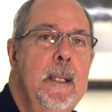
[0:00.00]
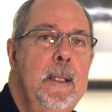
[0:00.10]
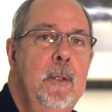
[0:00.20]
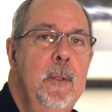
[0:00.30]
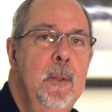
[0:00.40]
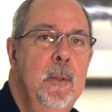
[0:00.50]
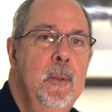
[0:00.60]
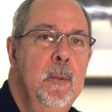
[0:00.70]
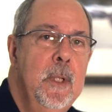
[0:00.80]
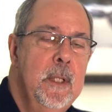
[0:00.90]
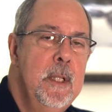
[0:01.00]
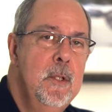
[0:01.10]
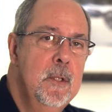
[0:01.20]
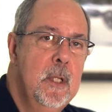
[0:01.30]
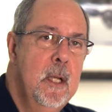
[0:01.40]
to really
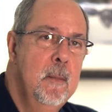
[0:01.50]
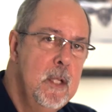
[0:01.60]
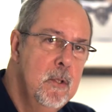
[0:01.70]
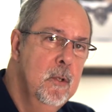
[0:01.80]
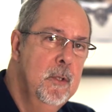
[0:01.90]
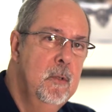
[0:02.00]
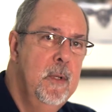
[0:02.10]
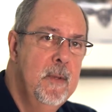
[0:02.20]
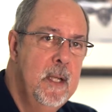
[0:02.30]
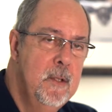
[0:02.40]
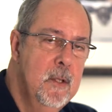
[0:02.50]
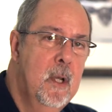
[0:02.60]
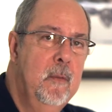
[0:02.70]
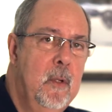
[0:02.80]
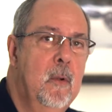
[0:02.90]
just kind of make sure that we've answered
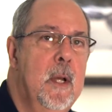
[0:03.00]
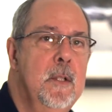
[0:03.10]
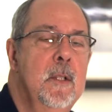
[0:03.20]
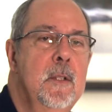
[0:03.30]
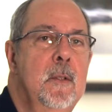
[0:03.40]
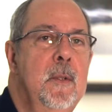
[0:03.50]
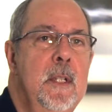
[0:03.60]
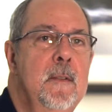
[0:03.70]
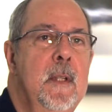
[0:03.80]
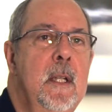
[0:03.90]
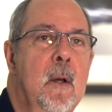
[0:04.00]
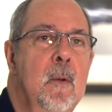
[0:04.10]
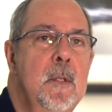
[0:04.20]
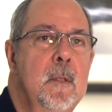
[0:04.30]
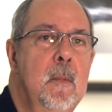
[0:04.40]
all of your questions through these
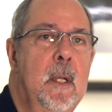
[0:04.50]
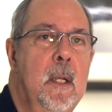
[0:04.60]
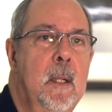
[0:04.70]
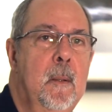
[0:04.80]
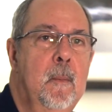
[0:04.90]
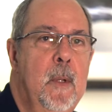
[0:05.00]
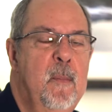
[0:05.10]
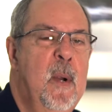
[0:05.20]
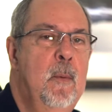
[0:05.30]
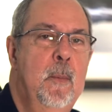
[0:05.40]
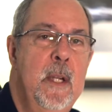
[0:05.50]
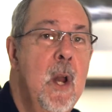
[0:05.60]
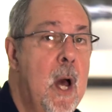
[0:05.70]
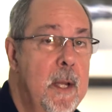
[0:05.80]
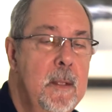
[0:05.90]
videos, but probably
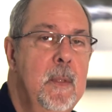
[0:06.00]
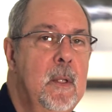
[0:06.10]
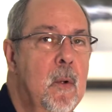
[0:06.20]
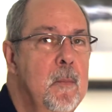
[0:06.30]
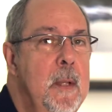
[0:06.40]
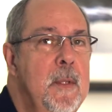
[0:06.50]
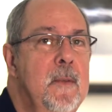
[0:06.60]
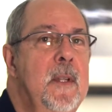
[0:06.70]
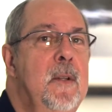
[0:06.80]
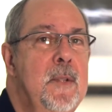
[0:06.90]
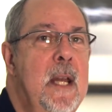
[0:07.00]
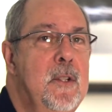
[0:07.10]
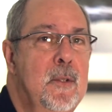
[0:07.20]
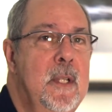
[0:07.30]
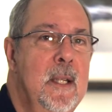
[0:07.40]
not, or maybe the videos
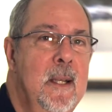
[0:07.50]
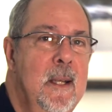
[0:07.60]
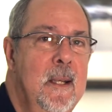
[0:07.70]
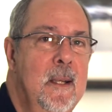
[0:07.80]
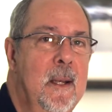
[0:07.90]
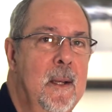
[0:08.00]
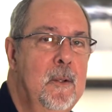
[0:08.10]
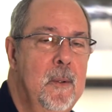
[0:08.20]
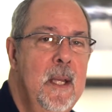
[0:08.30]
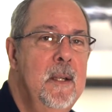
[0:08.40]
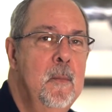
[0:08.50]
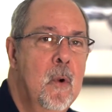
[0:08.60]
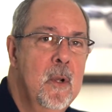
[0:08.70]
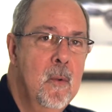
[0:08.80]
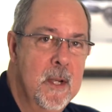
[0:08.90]
actually created
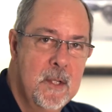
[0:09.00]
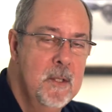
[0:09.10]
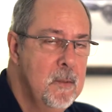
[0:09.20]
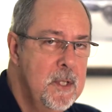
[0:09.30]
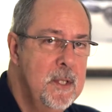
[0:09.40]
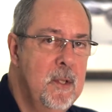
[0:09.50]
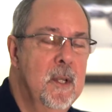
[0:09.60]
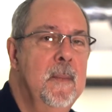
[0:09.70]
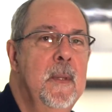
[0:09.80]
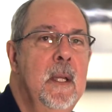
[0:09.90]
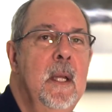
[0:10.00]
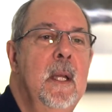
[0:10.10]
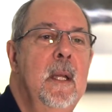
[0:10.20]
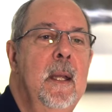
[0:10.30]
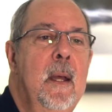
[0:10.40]
more questions, which is good.
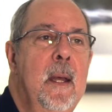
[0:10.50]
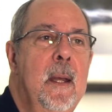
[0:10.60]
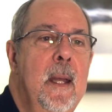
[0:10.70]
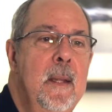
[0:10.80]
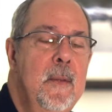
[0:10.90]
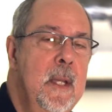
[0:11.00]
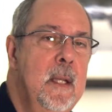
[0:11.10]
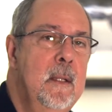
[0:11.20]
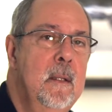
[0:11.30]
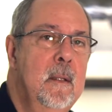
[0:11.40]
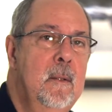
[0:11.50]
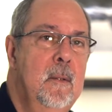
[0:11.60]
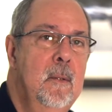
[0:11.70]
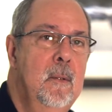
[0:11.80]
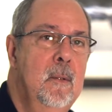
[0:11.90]
And then
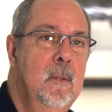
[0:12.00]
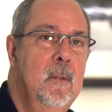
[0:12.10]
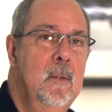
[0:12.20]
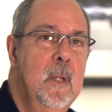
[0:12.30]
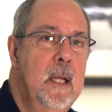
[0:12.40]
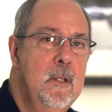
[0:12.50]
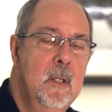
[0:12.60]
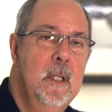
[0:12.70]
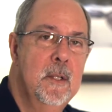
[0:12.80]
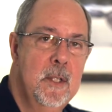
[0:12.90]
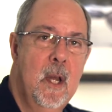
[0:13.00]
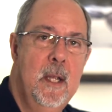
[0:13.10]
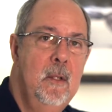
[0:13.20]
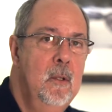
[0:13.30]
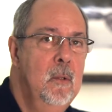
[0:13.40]
to actually
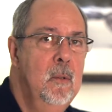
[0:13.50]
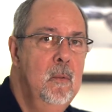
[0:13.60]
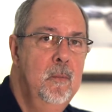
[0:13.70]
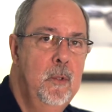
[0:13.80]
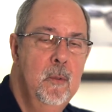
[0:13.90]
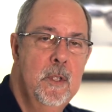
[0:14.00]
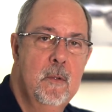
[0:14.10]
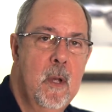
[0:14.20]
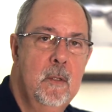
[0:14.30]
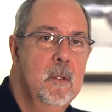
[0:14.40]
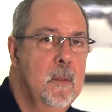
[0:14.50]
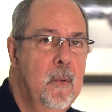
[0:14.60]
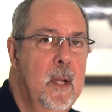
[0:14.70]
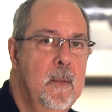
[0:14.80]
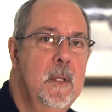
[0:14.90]
assign you two instructors, a
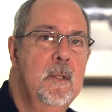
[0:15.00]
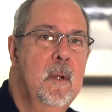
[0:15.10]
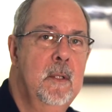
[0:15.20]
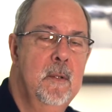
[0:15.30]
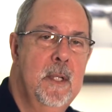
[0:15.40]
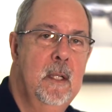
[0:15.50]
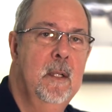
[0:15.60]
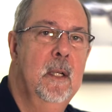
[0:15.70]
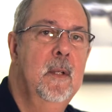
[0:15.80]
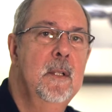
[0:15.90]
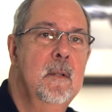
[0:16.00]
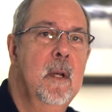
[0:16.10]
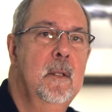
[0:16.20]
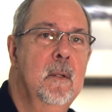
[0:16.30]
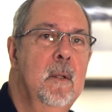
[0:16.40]
primary instructor, a secondary
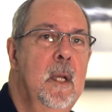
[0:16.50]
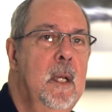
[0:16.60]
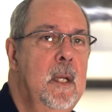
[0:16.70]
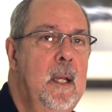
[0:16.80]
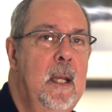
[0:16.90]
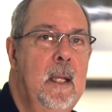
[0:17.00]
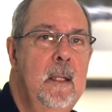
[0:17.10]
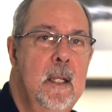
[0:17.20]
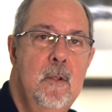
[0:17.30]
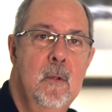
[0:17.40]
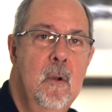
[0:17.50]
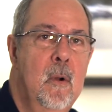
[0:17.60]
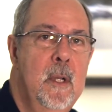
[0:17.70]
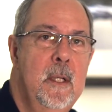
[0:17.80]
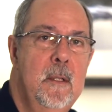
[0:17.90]
instructor, and get you
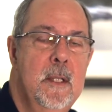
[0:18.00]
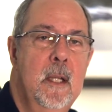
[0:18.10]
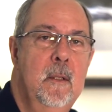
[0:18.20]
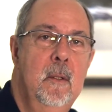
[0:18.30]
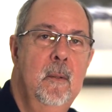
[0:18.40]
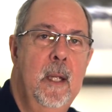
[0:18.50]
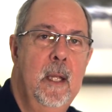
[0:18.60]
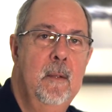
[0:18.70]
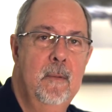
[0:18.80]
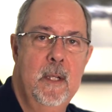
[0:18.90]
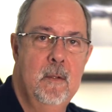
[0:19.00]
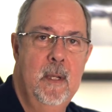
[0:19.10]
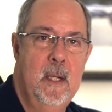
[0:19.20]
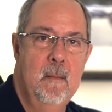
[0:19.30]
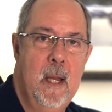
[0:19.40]
going, sell you a flight
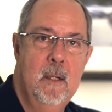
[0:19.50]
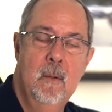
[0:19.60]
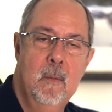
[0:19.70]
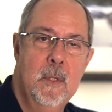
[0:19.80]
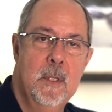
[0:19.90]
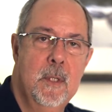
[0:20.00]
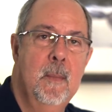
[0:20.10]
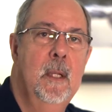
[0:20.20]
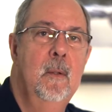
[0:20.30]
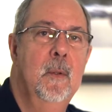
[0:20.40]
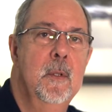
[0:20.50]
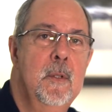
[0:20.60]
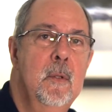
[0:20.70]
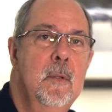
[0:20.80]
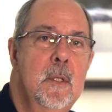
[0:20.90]
training manual, which is the manual that's
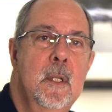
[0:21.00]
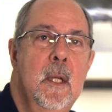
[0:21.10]
used,